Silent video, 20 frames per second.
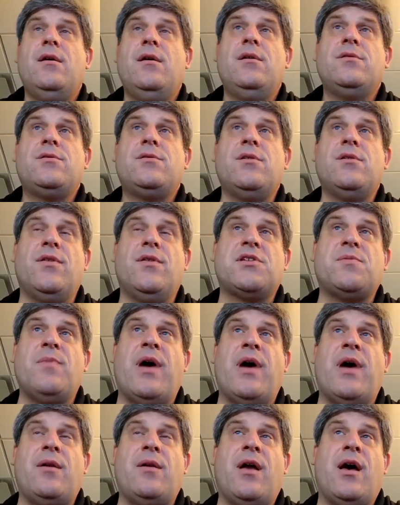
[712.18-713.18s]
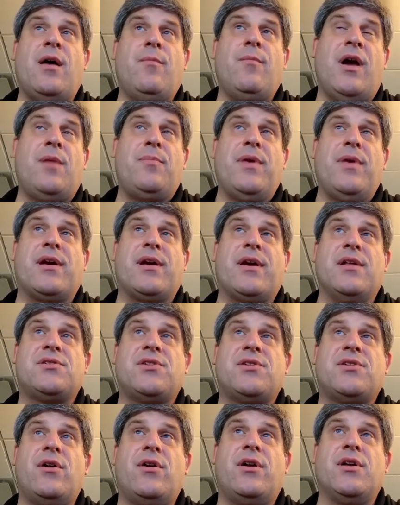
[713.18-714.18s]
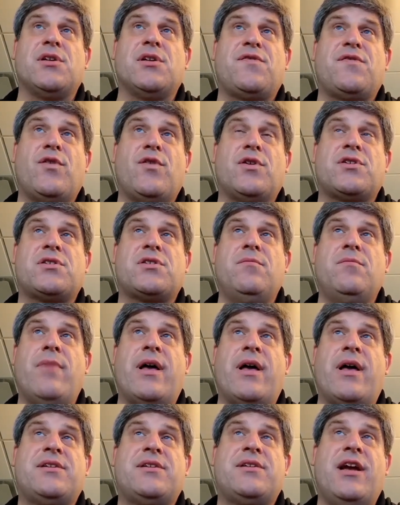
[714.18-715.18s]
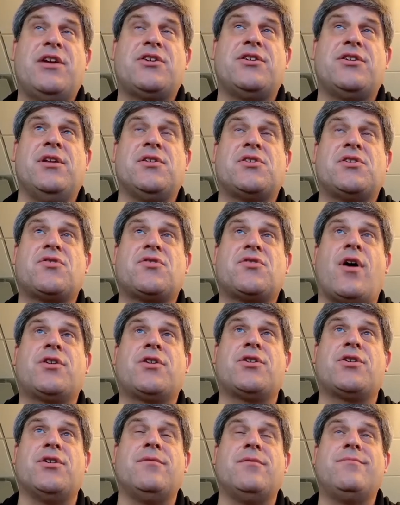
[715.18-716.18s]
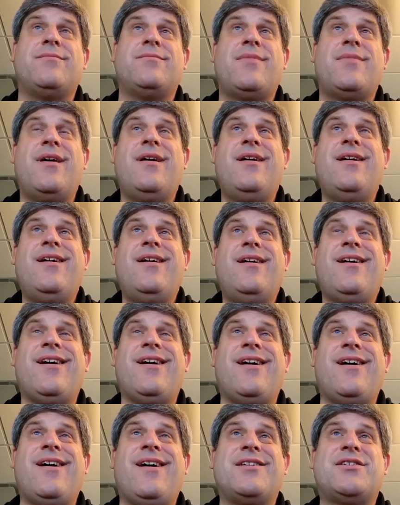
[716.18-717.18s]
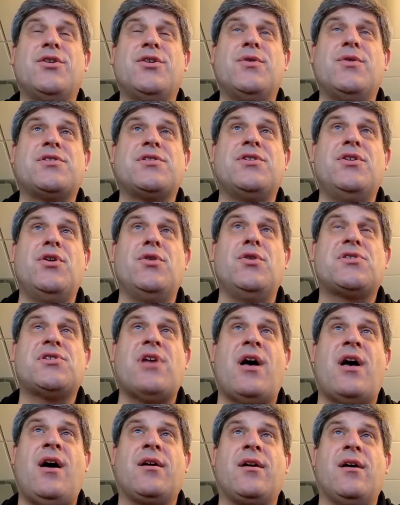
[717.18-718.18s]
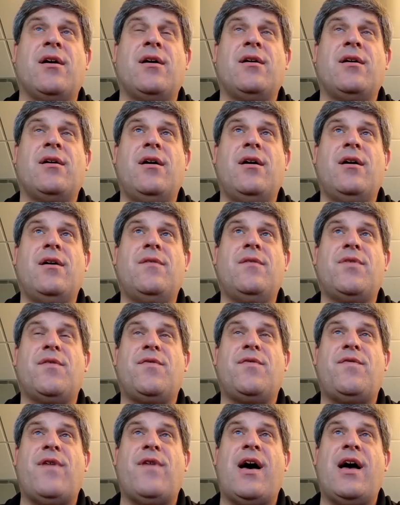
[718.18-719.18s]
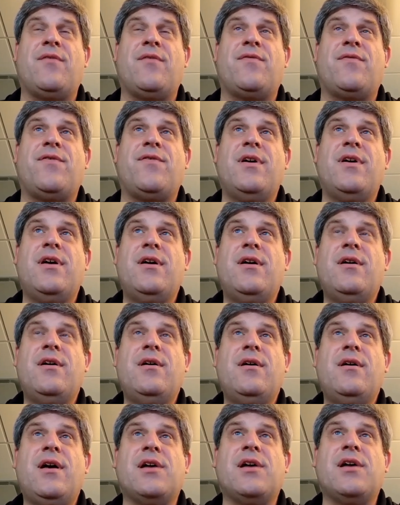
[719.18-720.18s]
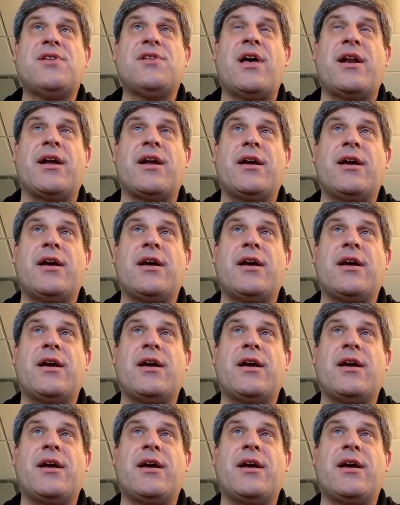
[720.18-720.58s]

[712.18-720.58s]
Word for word: So this might not might be considered his first meditation instruction uh, to his new sangha of the five ascetic